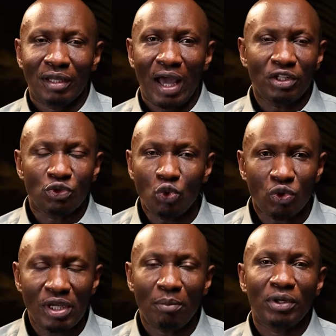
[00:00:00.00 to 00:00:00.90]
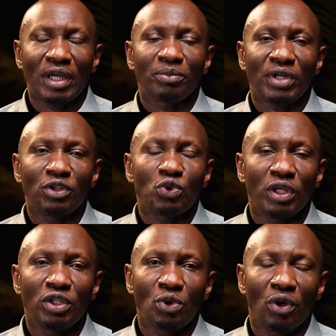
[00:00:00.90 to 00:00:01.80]
I took somebody I'm trying to
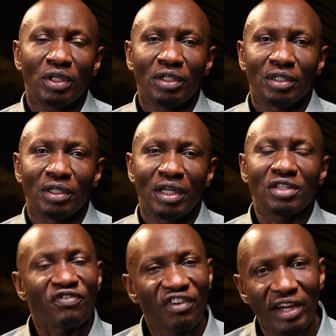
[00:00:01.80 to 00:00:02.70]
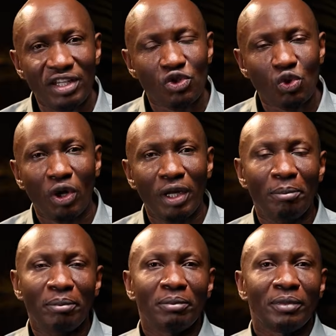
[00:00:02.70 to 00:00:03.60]
hit on. It's very
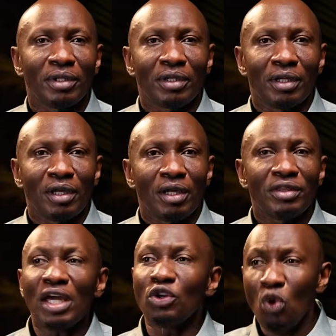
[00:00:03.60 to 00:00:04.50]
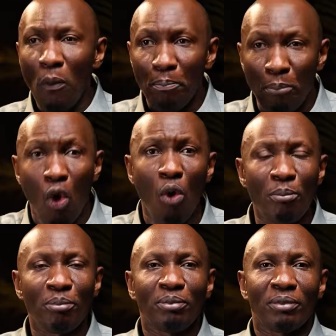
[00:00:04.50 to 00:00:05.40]
solemn. Then you,
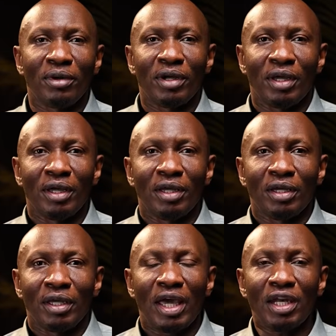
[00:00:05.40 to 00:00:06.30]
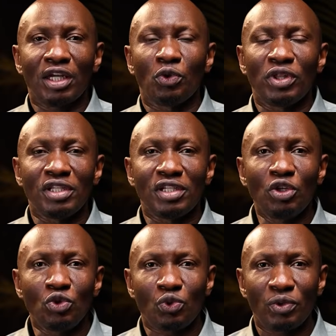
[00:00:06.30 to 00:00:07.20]
boom! Eric with his
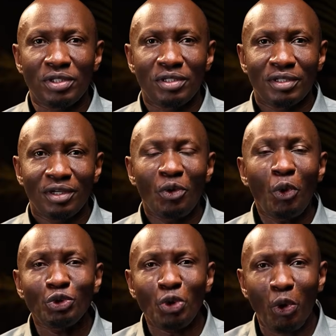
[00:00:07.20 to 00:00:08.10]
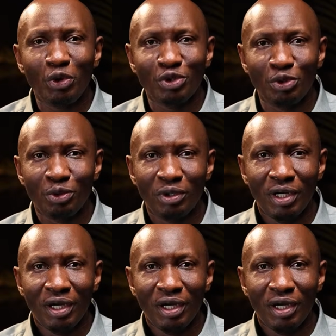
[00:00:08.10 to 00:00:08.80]
news quiz. Who told you?